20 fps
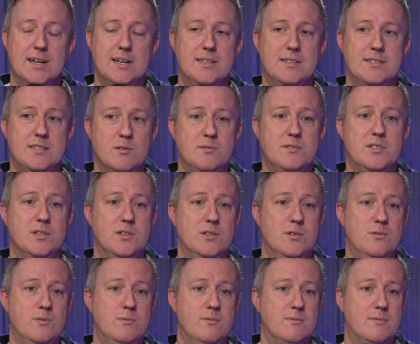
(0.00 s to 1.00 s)
to
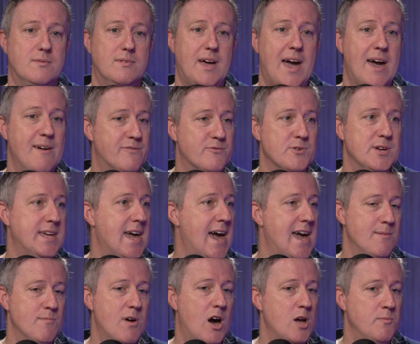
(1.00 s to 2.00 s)
do every
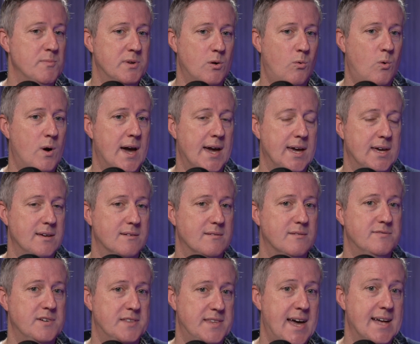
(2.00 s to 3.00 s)
game home and away
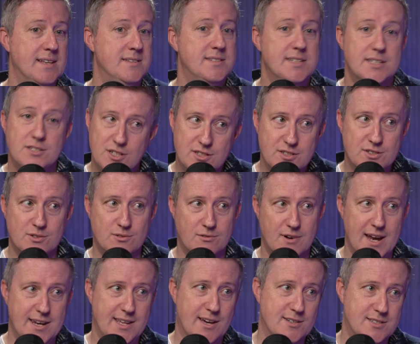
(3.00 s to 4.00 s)
for their digital
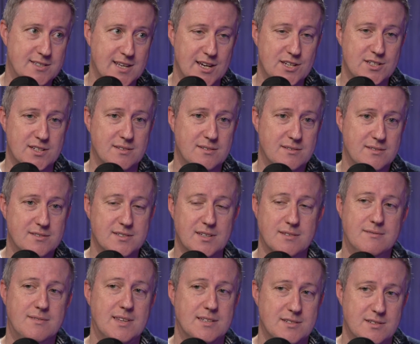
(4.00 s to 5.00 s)
radio station. So
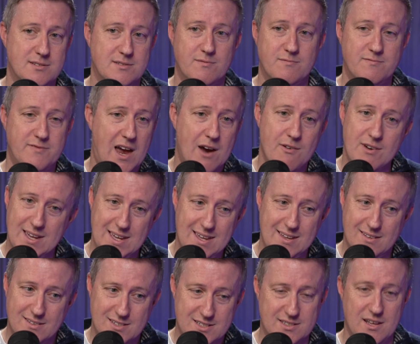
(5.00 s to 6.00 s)
this was the
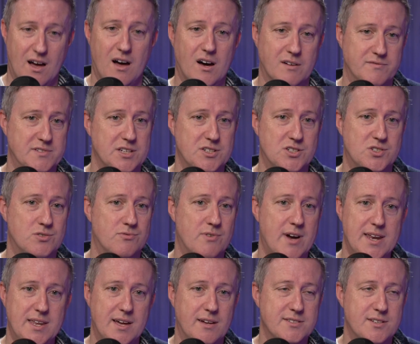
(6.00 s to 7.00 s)
very start of digital
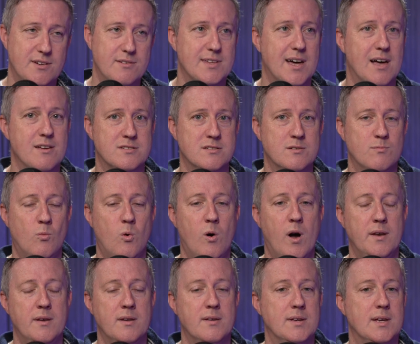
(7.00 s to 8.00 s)
radio,
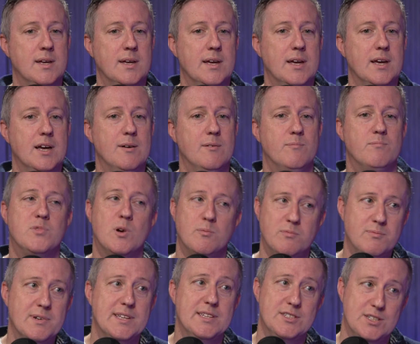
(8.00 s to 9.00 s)
2001.
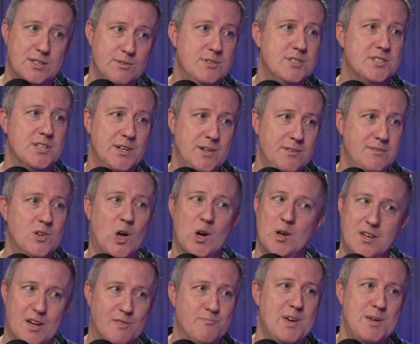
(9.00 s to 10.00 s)
Probably too soon. Not
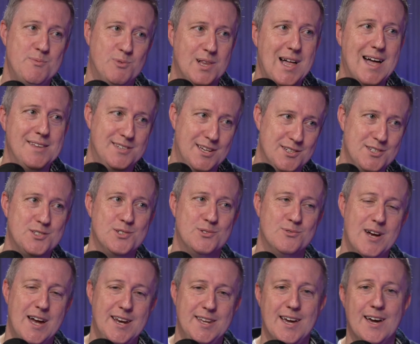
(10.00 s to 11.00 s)
enough people had digital
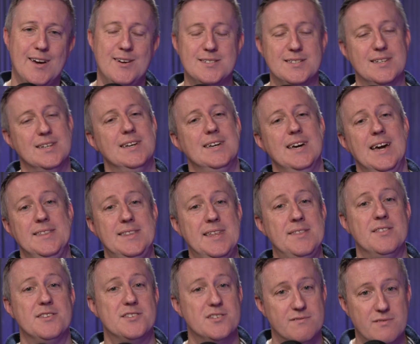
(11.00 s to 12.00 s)
radios. It
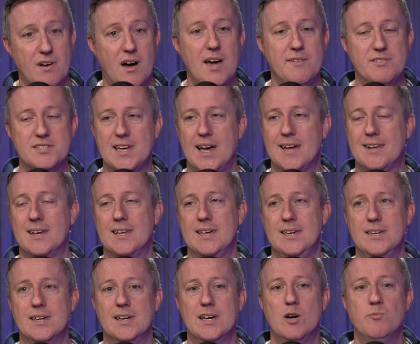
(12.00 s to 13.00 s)
didn't survive,
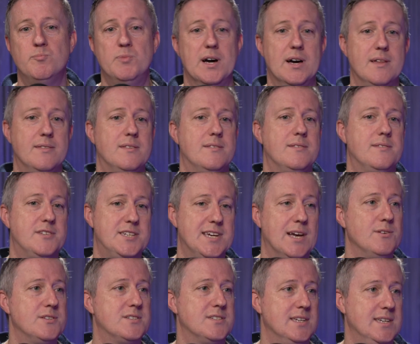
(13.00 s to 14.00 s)
sadly. But
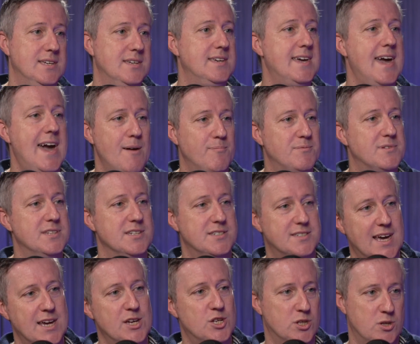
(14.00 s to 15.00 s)
Chelsea kept the
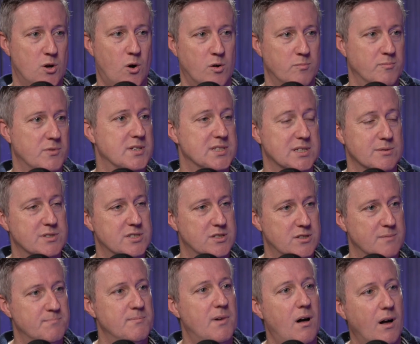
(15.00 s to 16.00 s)
station on because it was a
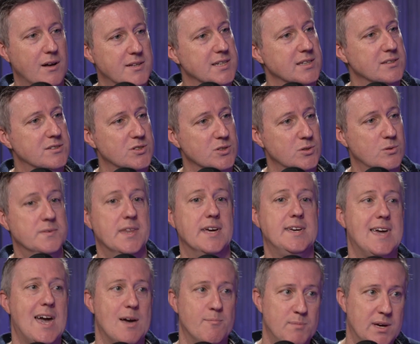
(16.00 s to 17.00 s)
good marketing tool, and they
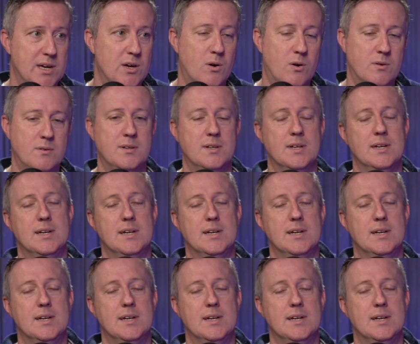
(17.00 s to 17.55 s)
kept me on.